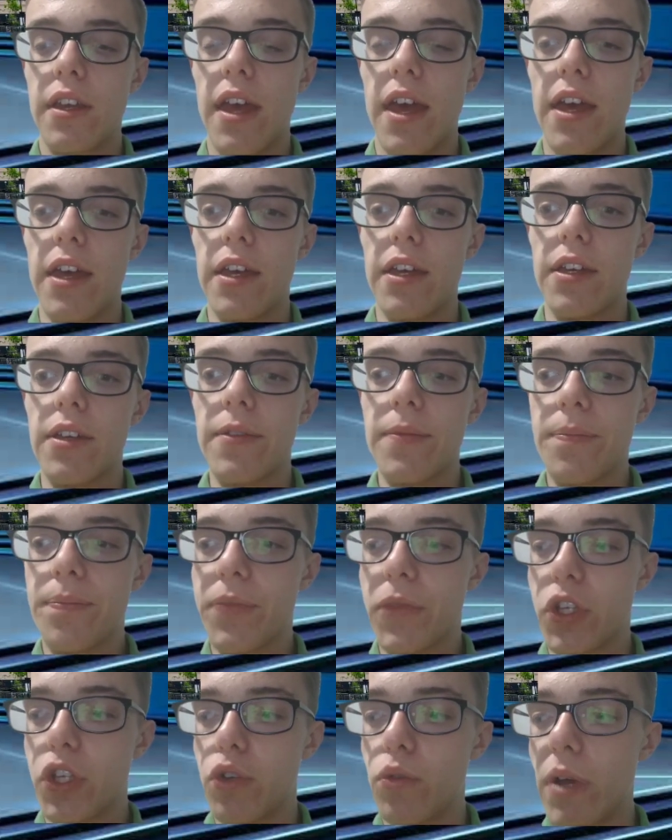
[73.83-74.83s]
uh,
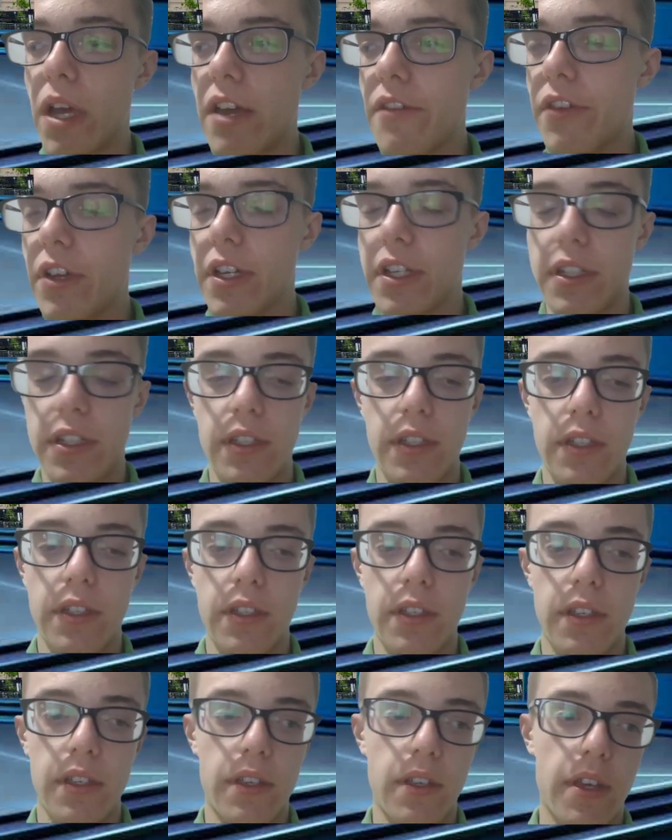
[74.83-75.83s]
UEFA?
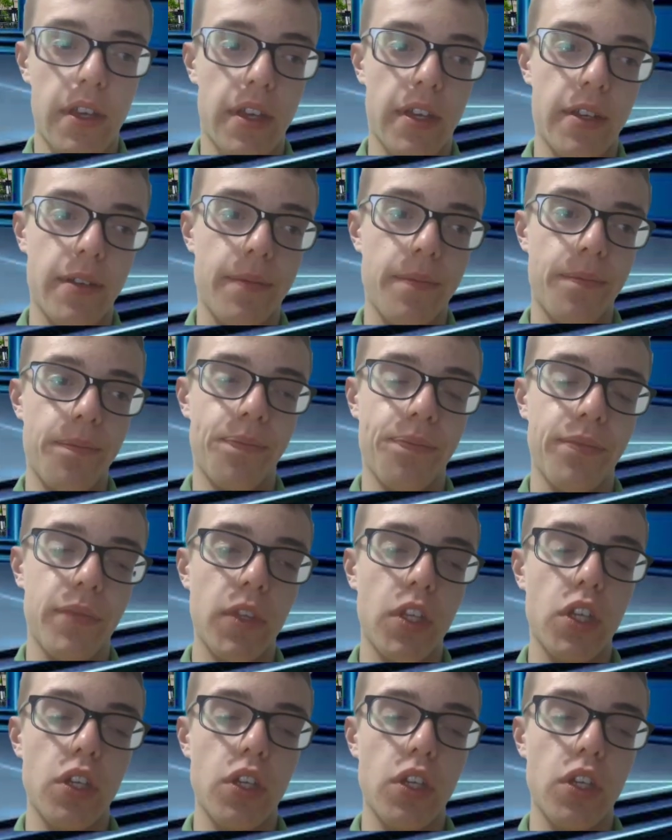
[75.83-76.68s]
Um,